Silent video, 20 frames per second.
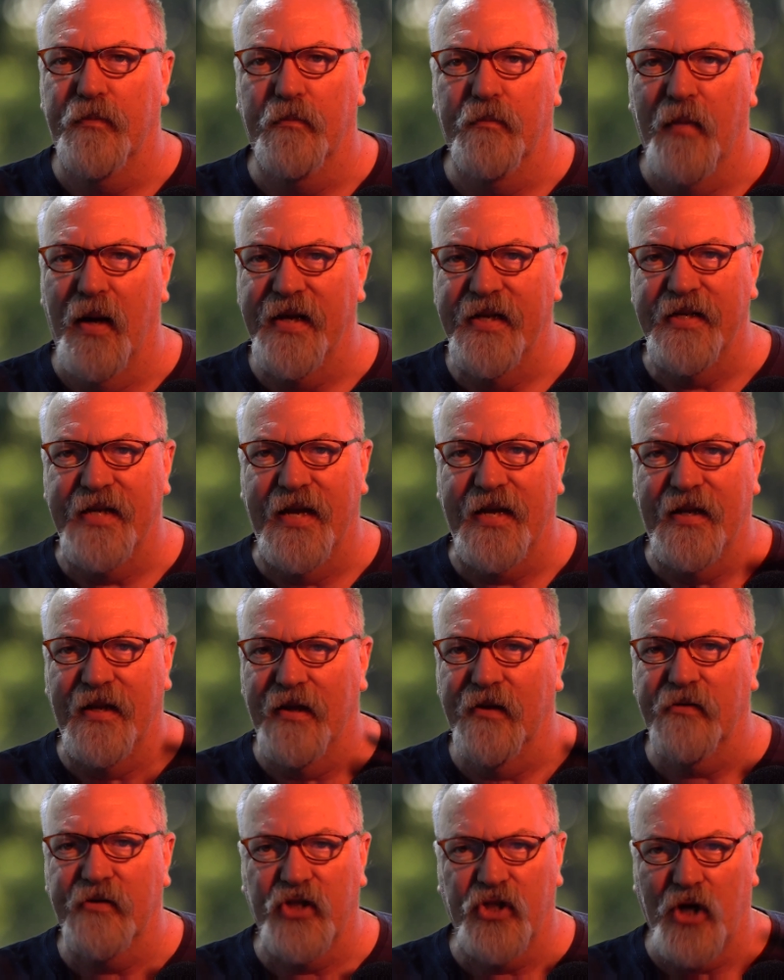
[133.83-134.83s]
my date
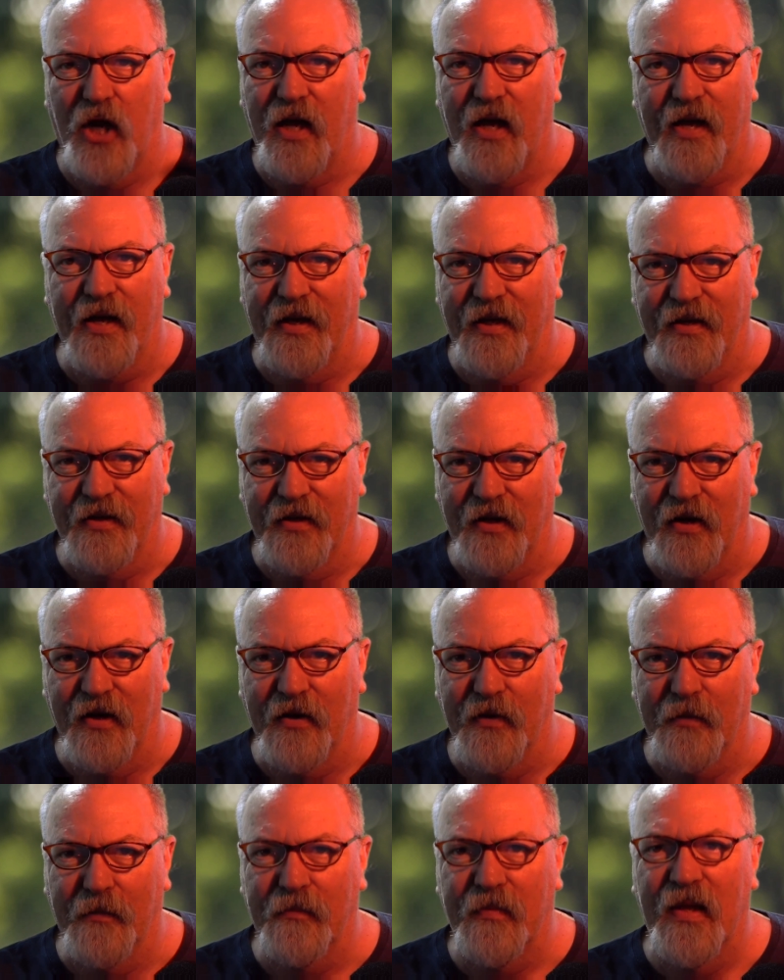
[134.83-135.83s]
is shy,
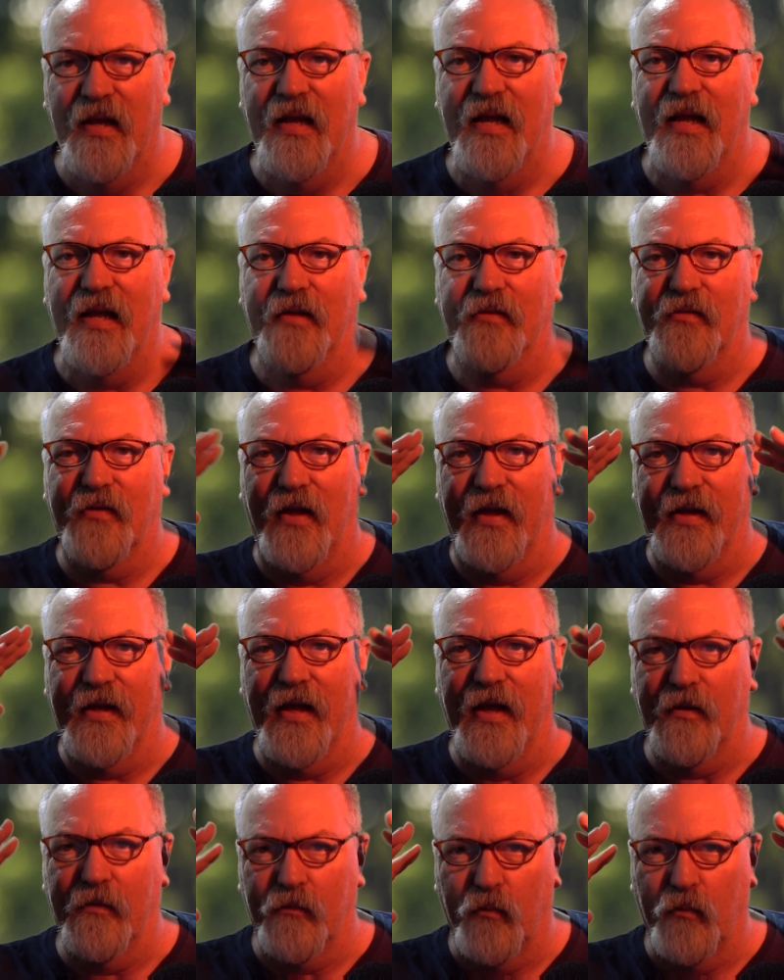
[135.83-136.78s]
It's like